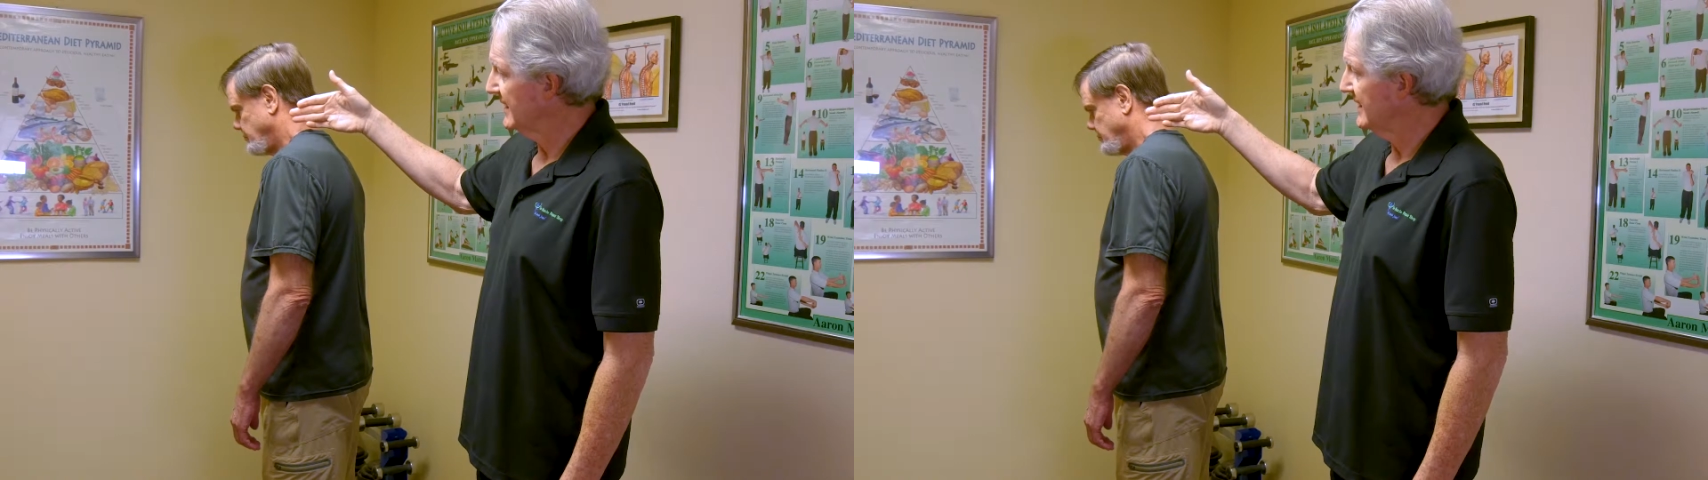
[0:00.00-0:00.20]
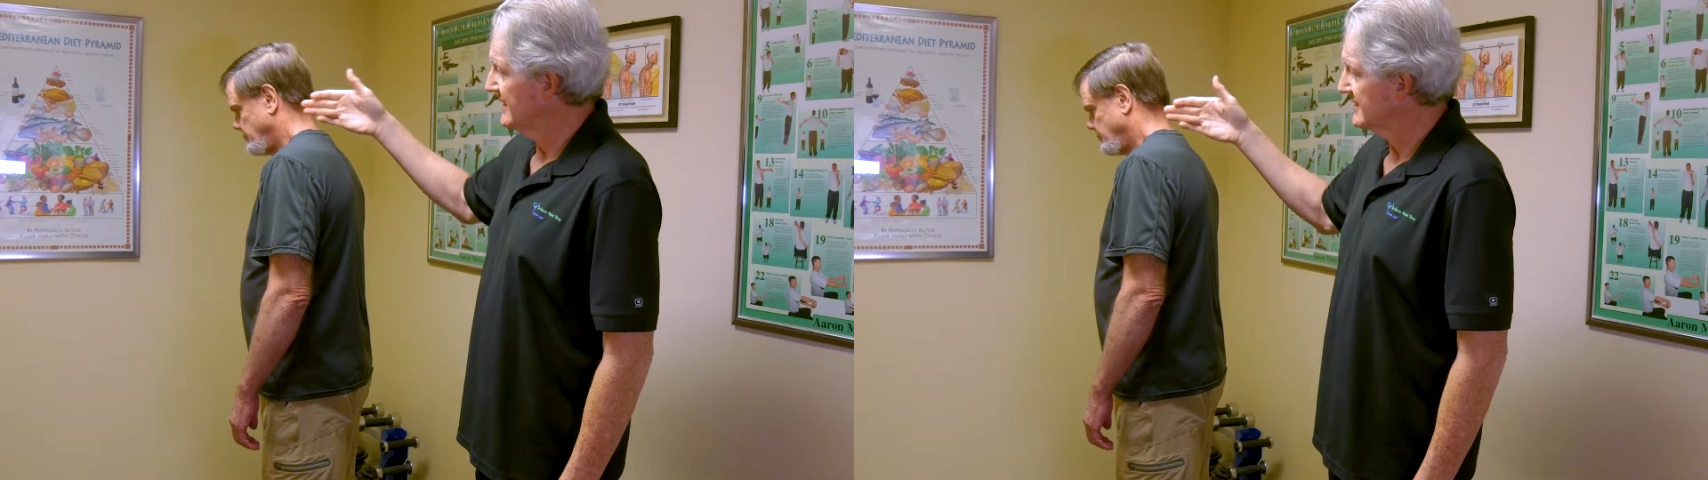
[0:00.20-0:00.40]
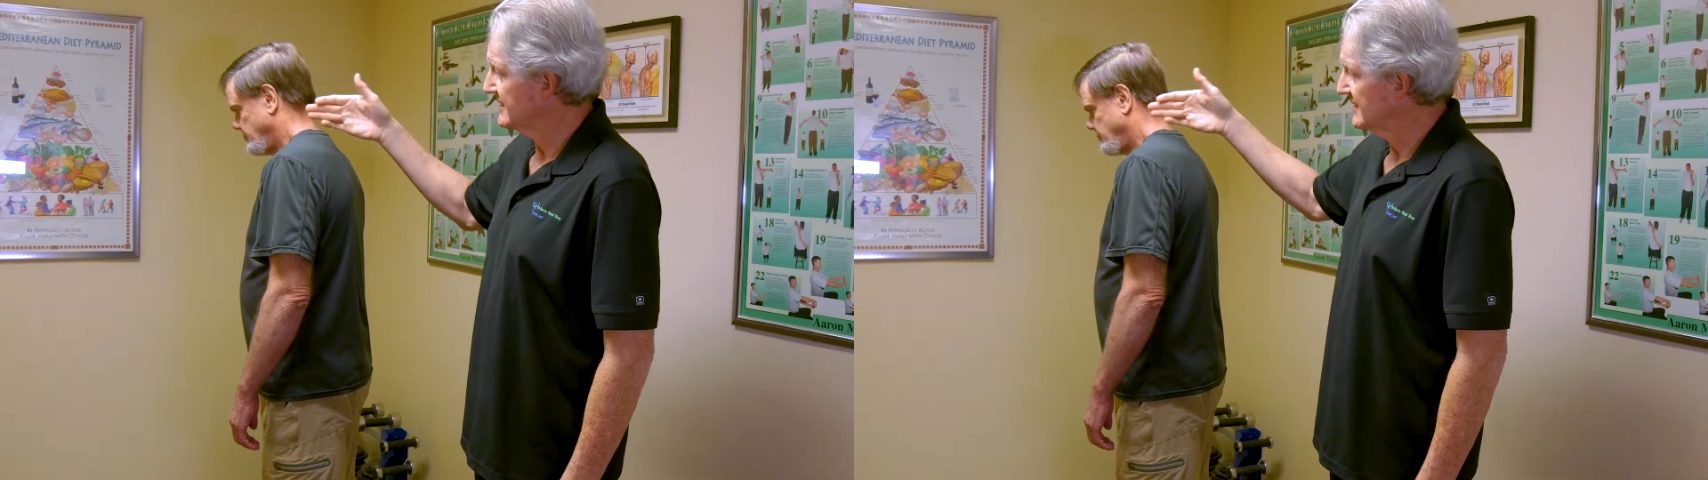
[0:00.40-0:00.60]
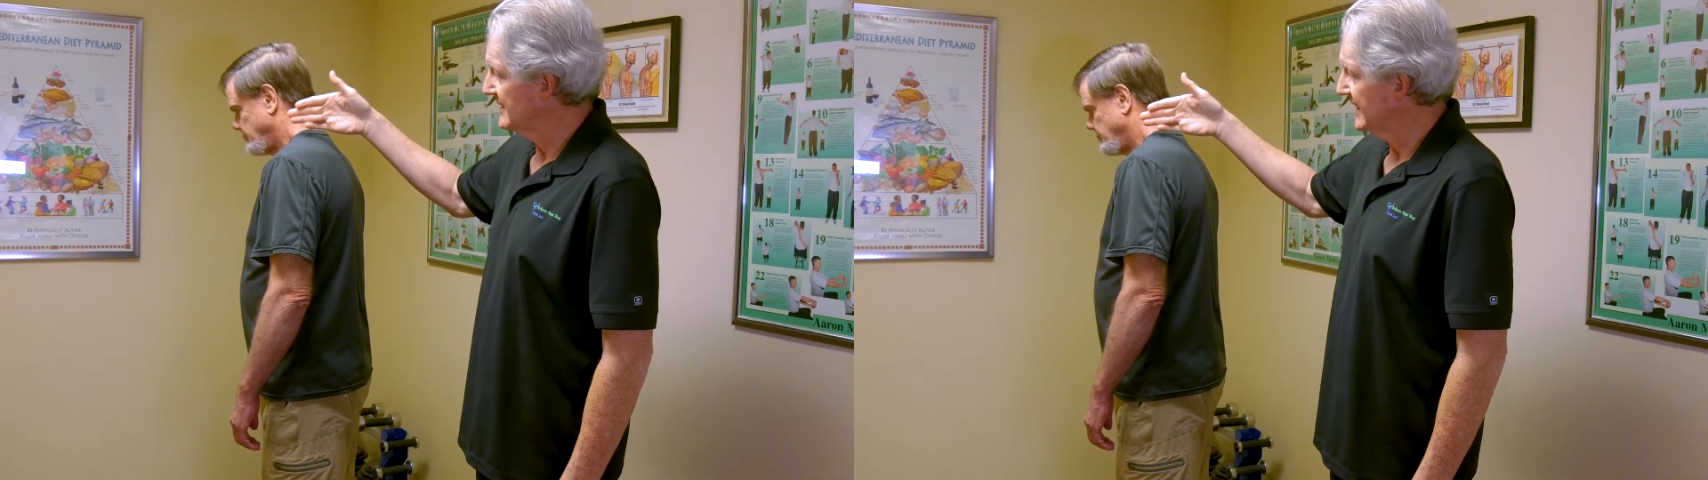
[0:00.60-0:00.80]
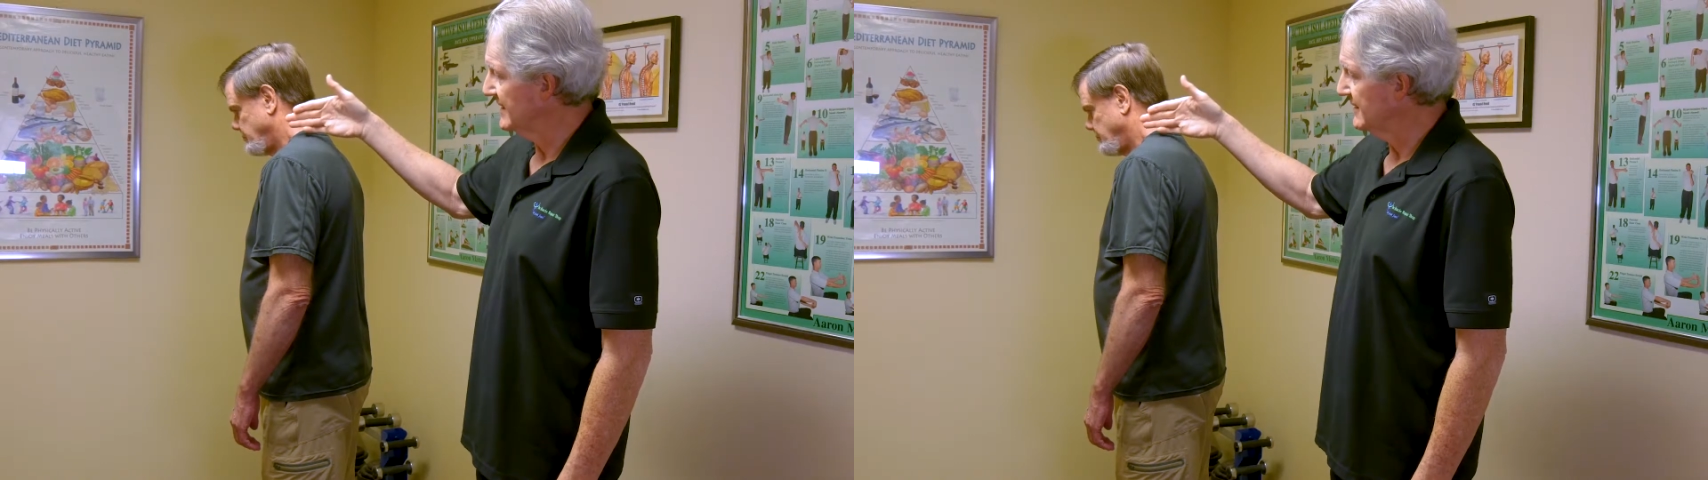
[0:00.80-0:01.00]
head is
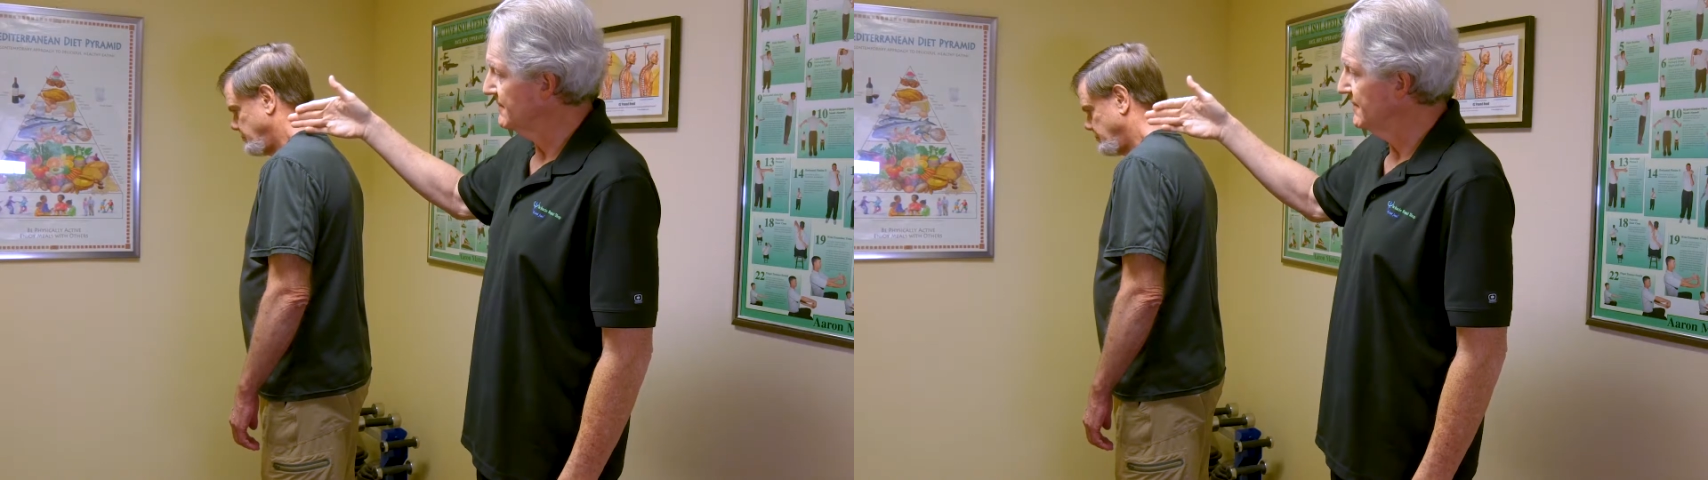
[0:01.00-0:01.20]
slightly